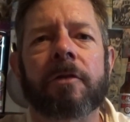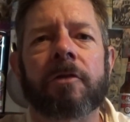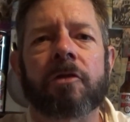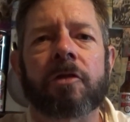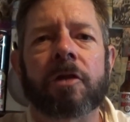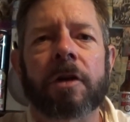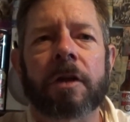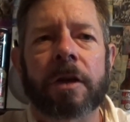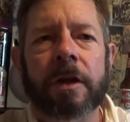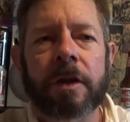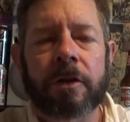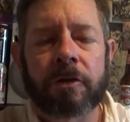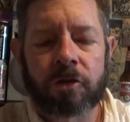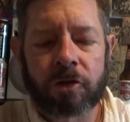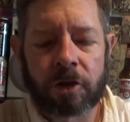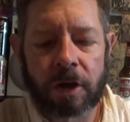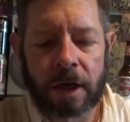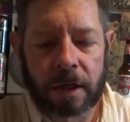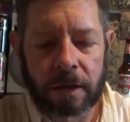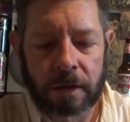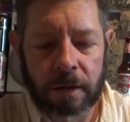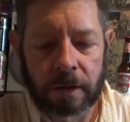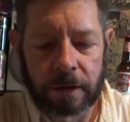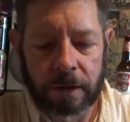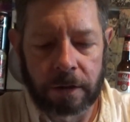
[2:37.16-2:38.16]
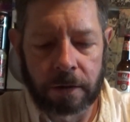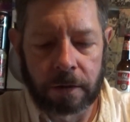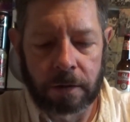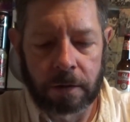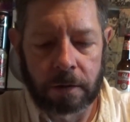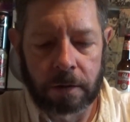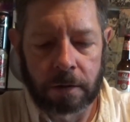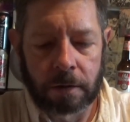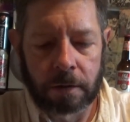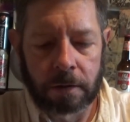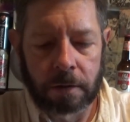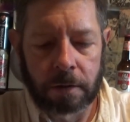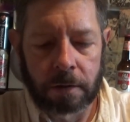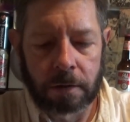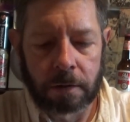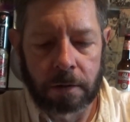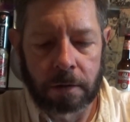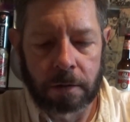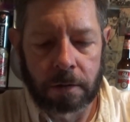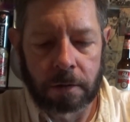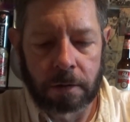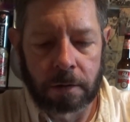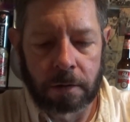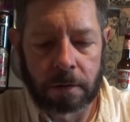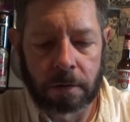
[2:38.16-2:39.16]
chili chocolate
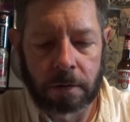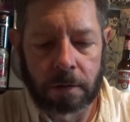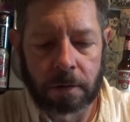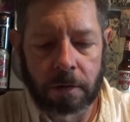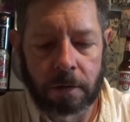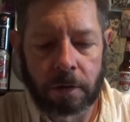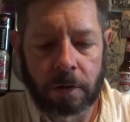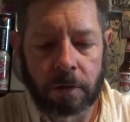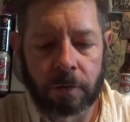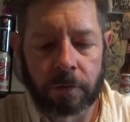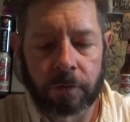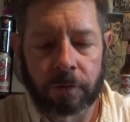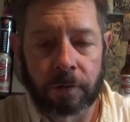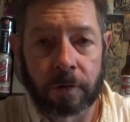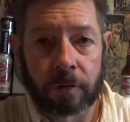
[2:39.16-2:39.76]
nose.